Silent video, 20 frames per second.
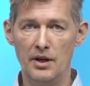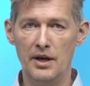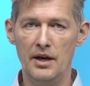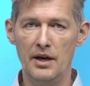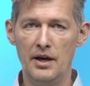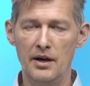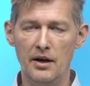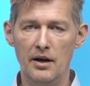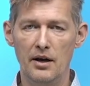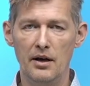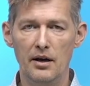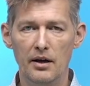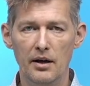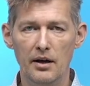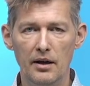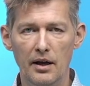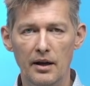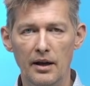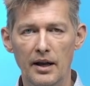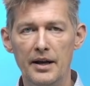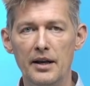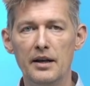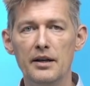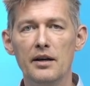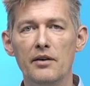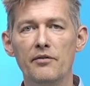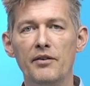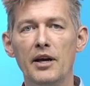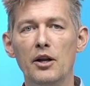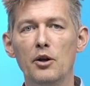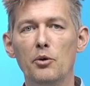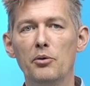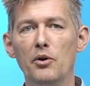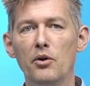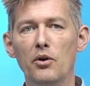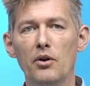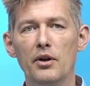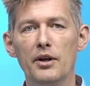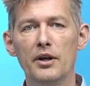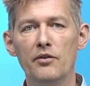are likely
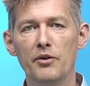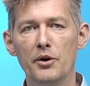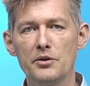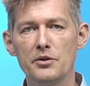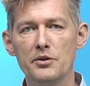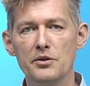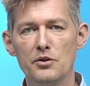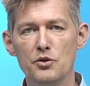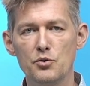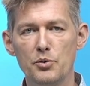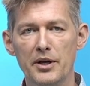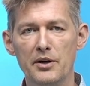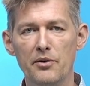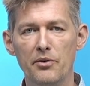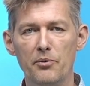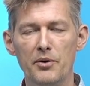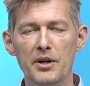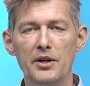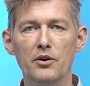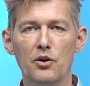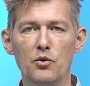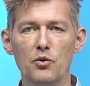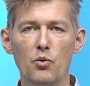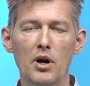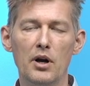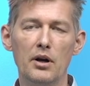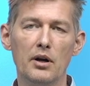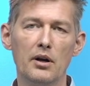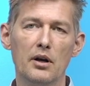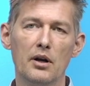available in version 23.1.